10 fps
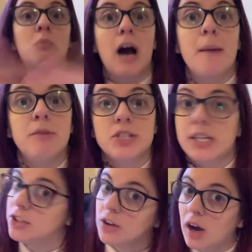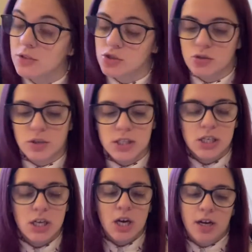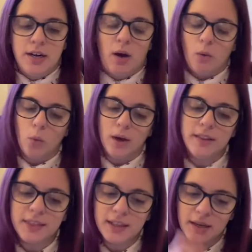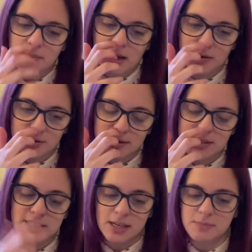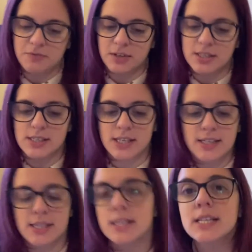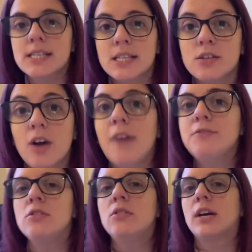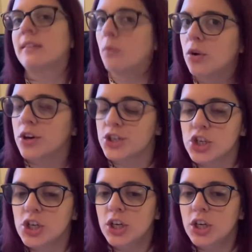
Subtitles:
I'm not telling you how to do it. Now, one thing about these types of exercises is that you have to look at the word.